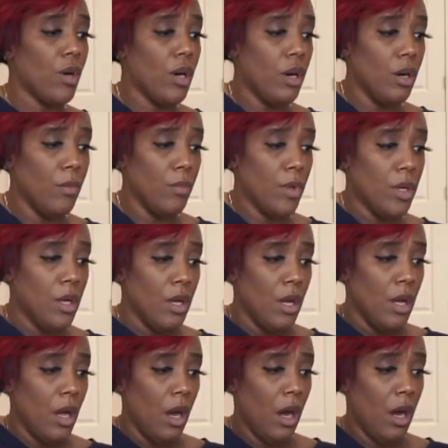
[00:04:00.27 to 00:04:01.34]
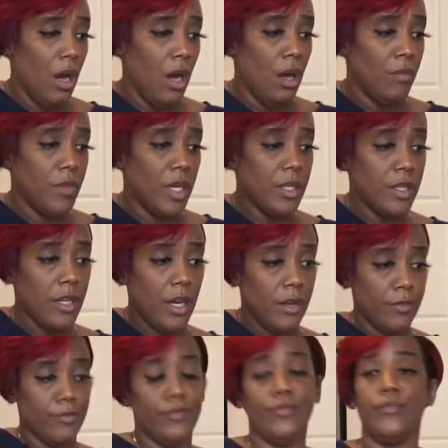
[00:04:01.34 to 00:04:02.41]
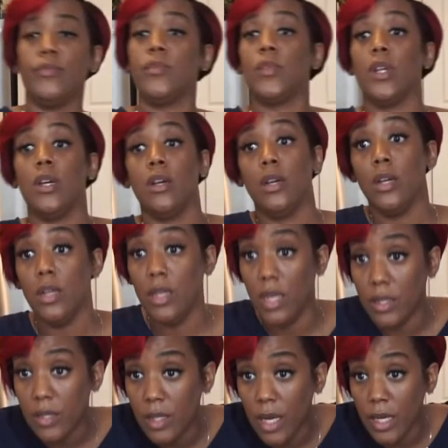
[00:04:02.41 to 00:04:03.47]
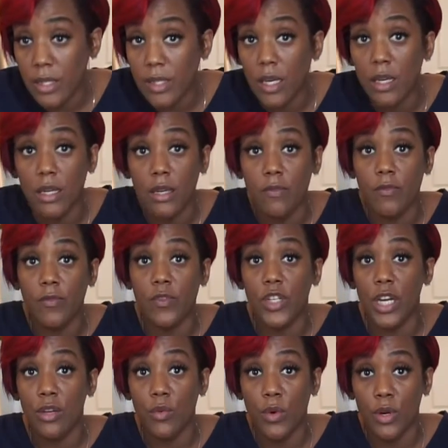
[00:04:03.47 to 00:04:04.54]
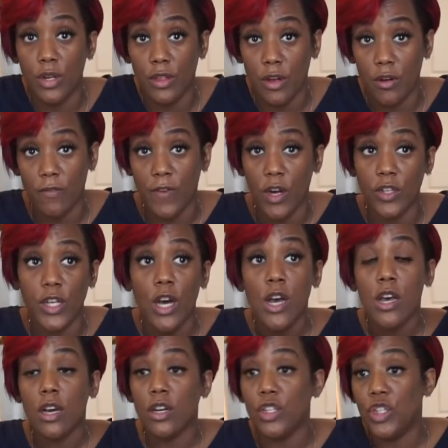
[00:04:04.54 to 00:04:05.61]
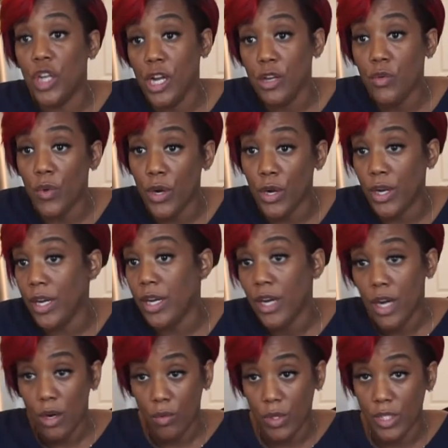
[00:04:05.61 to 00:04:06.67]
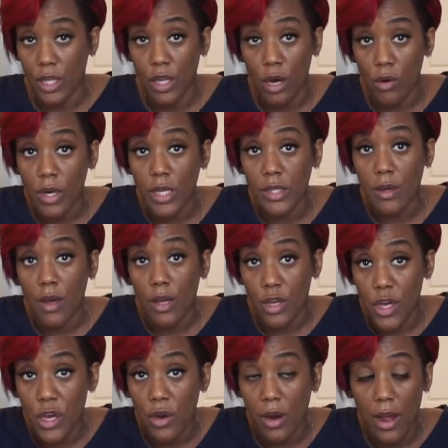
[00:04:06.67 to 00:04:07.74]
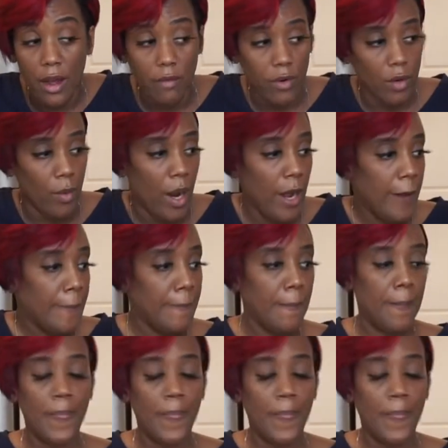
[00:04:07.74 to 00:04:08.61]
up yesterday, Sunday, January the 31st, because January was the longest year ever, right?